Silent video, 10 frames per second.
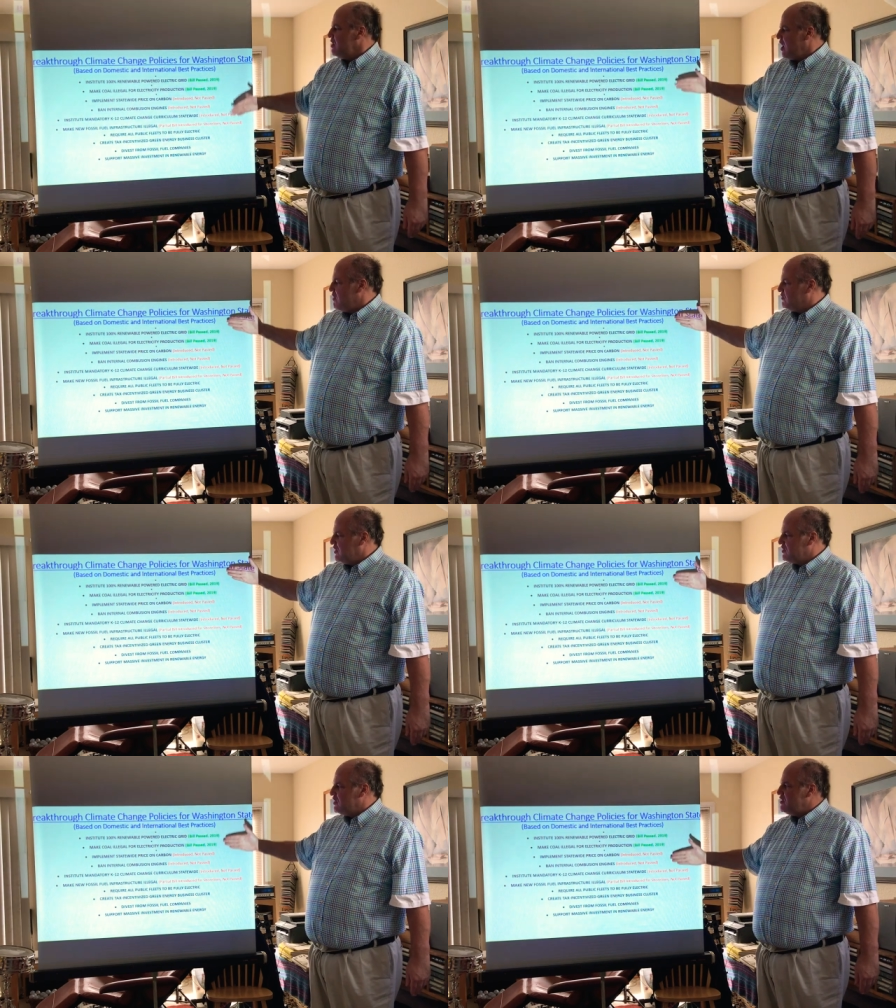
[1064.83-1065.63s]
I've
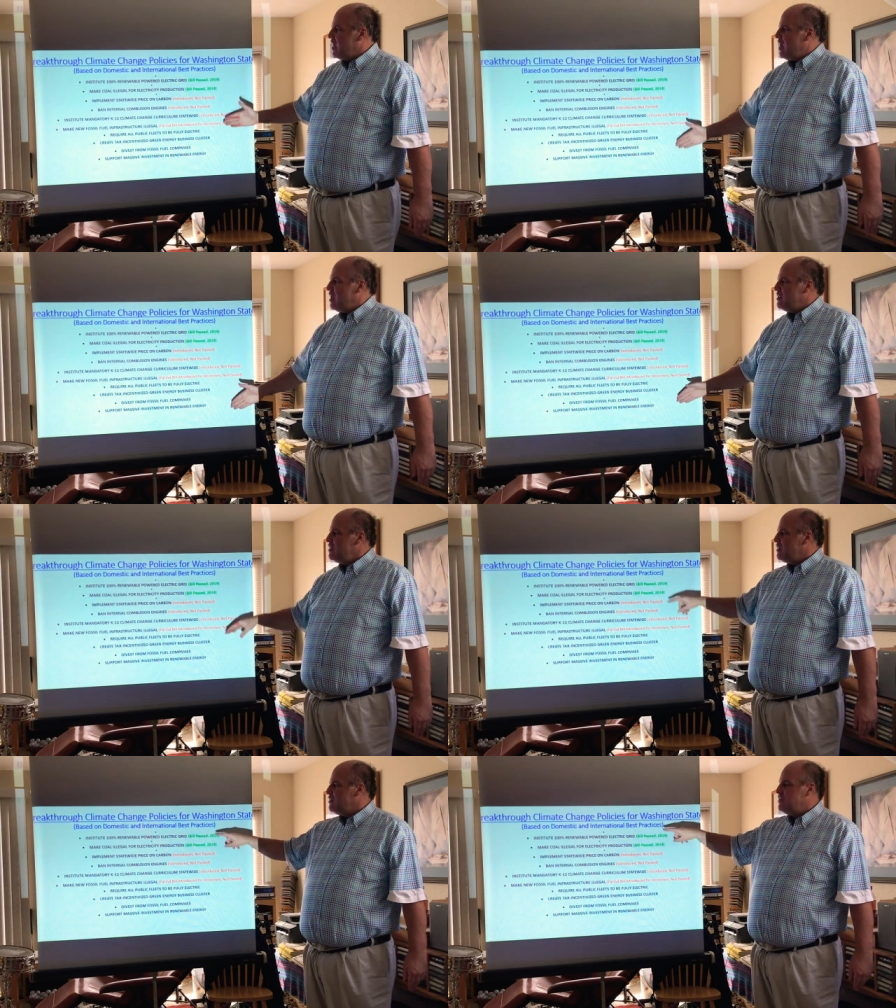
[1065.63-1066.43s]
listed 10.
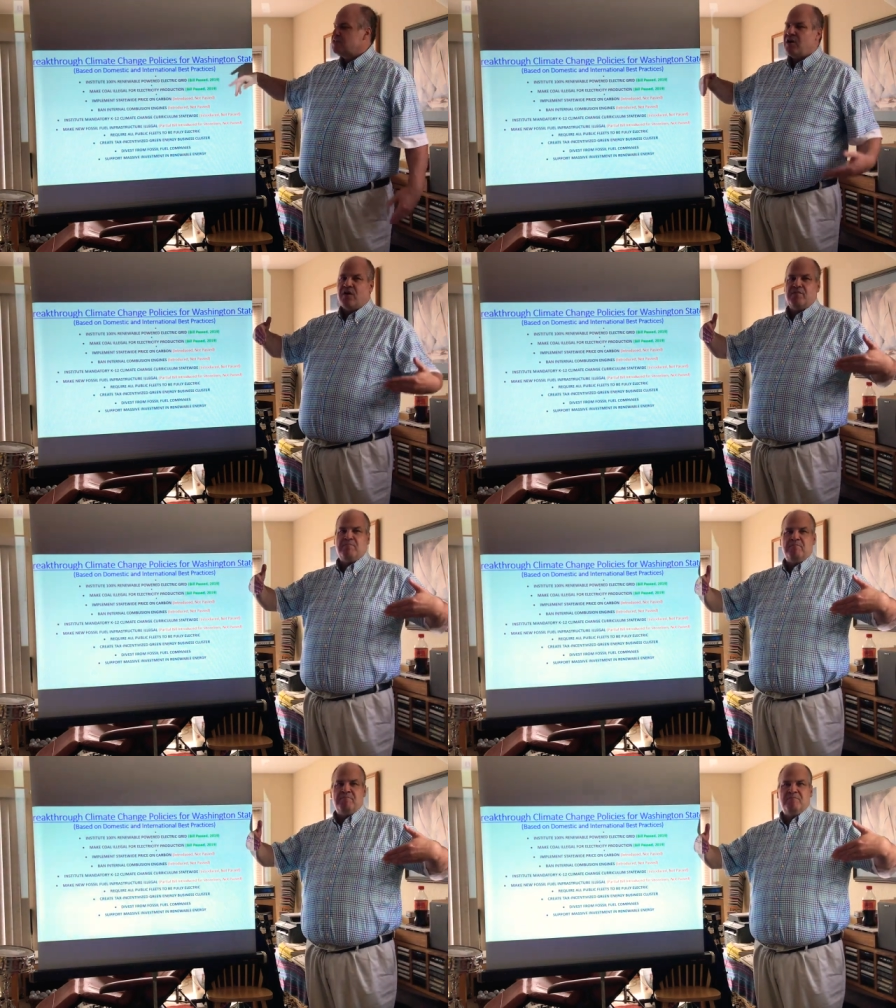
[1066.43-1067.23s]
These aren't
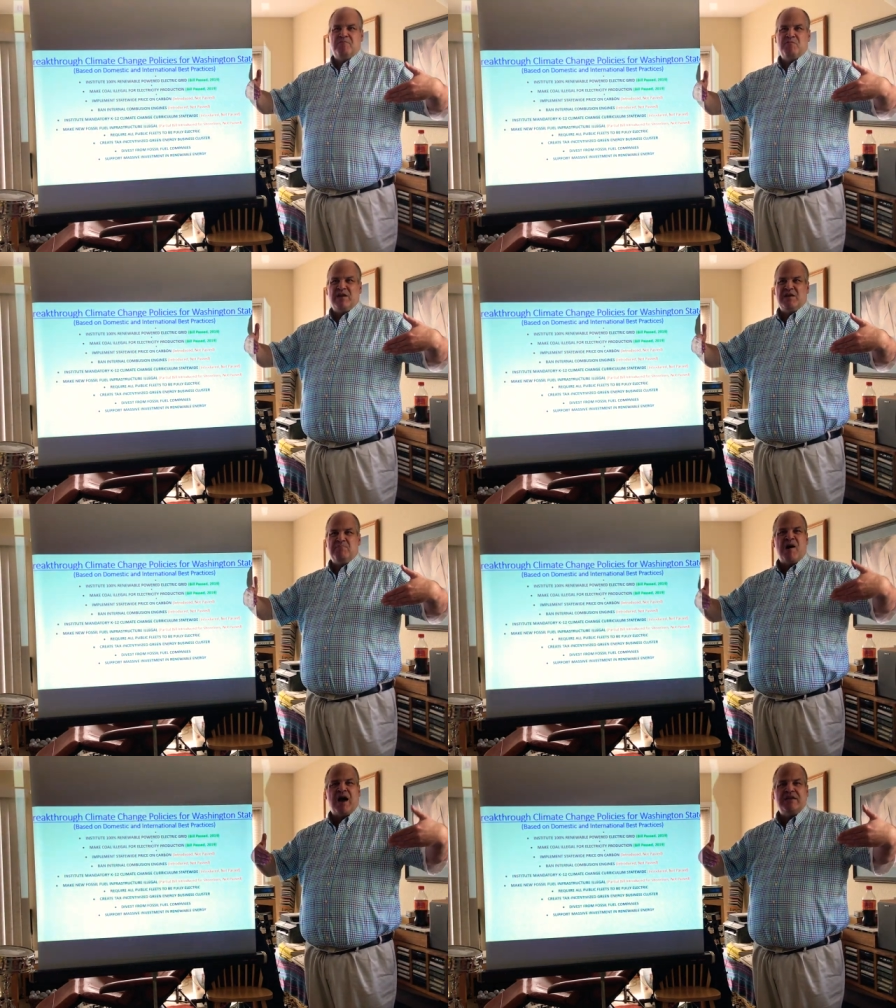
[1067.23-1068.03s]
really
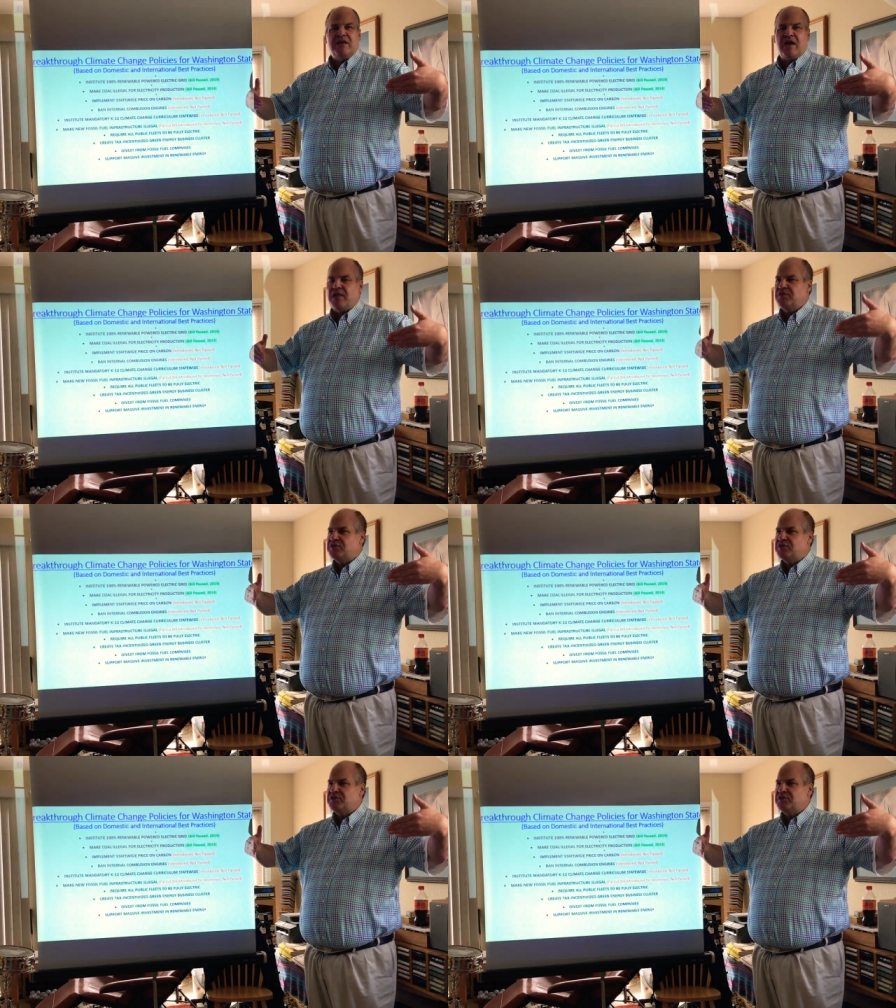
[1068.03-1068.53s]
my 10.